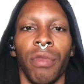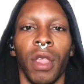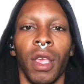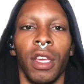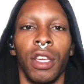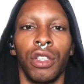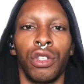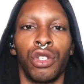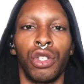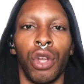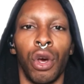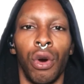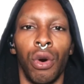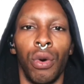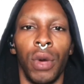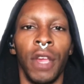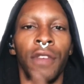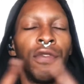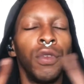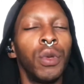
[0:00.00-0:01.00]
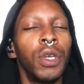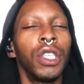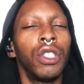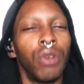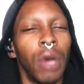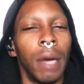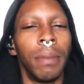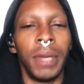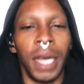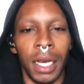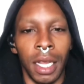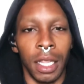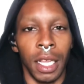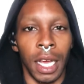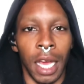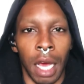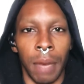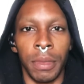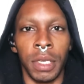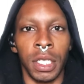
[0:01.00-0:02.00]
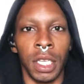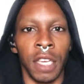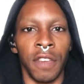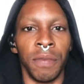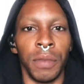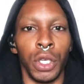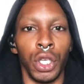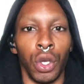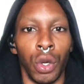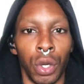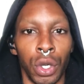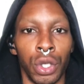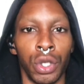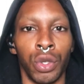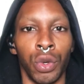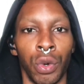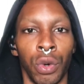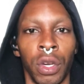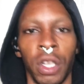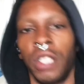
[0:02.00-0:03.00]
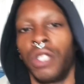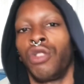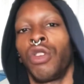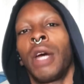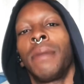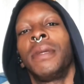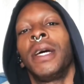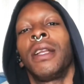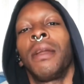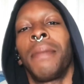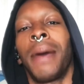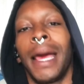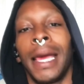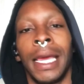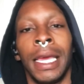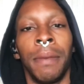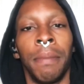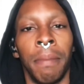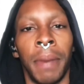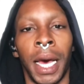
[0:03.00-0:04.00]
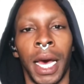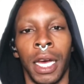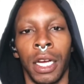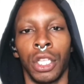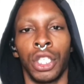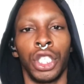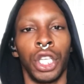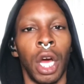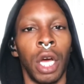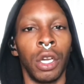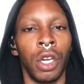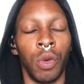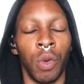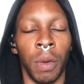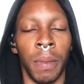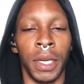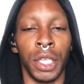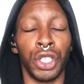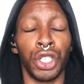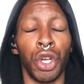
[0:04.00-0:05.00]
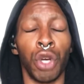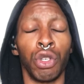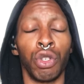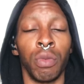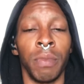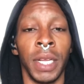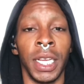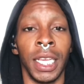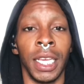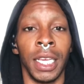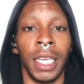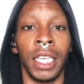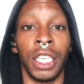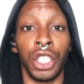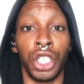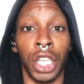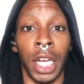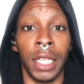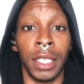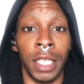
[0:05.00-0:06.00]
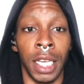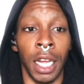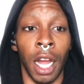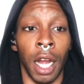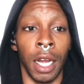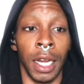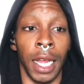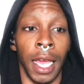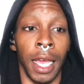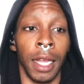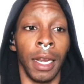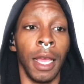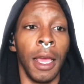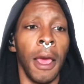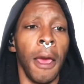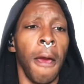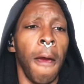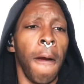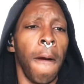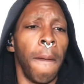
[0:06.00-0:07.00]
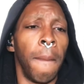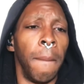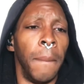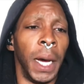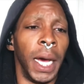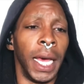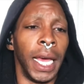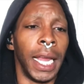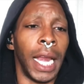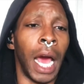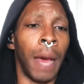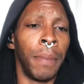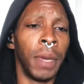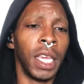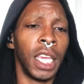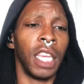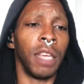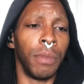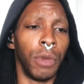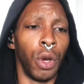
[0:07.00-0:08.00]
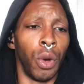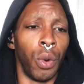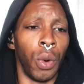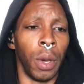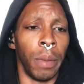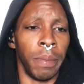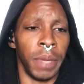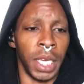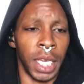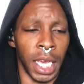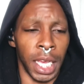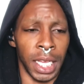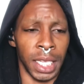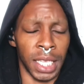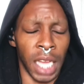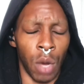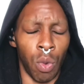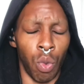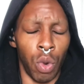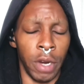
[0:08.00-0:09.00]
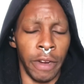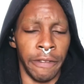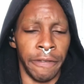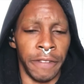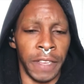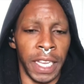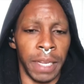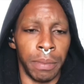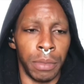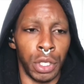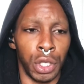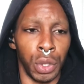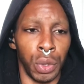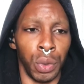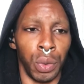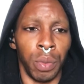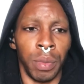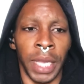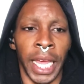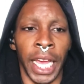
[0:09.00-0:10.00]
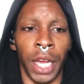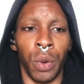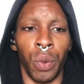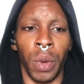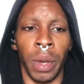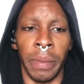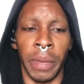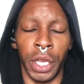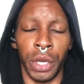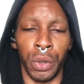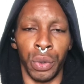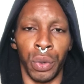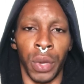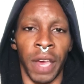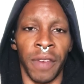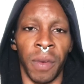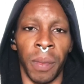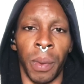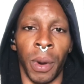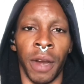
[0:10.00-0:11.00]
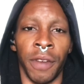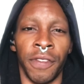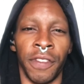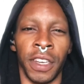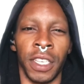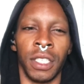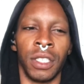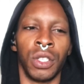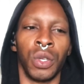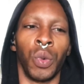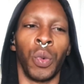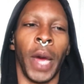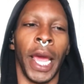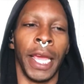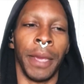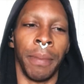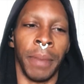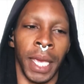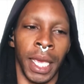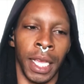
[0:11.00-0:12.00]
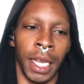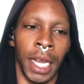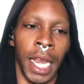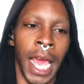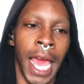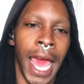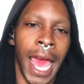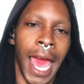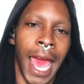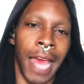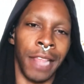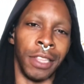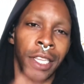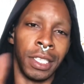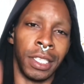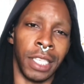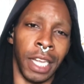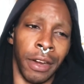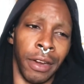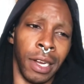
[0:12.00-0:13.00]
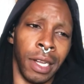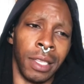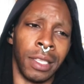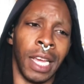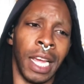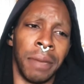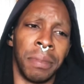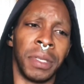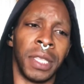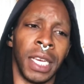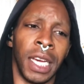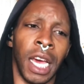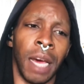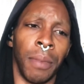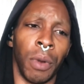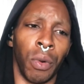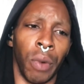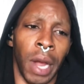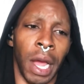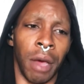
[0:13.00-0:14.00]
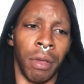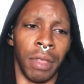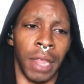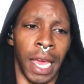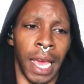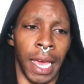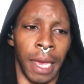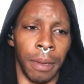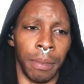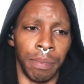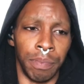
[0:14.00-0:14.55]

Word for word: So if you could drop down in the comments, give me your stories, drop down in my inbox. Y'all know where my social media is, Shawntae Arnette. But I'm gonna keep going because I wanna flip to black women who have a preference to white men and the stereotypes that come around that